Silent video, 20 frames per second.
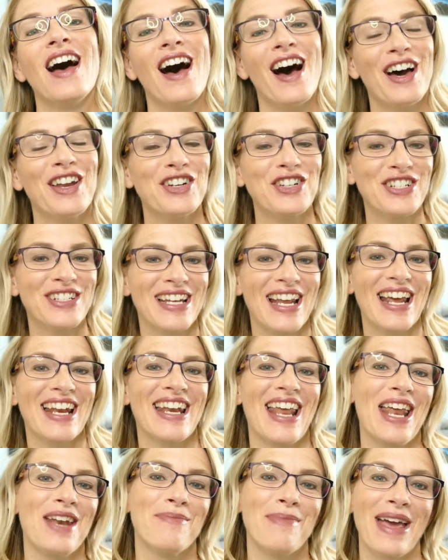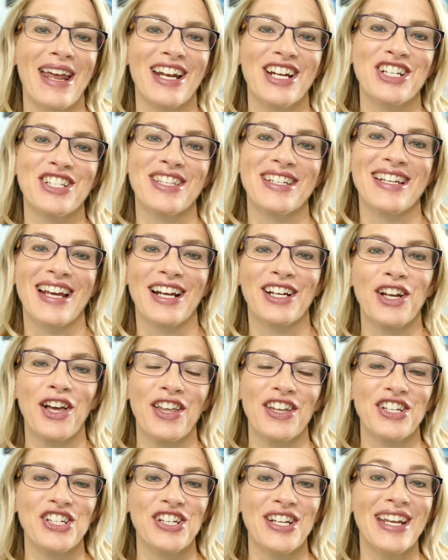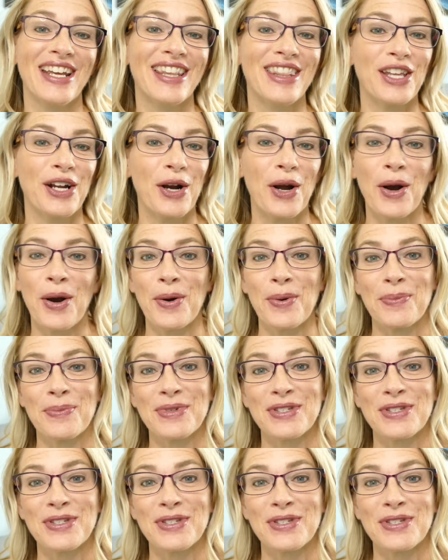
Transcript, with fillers: understand and manage the technology in their home.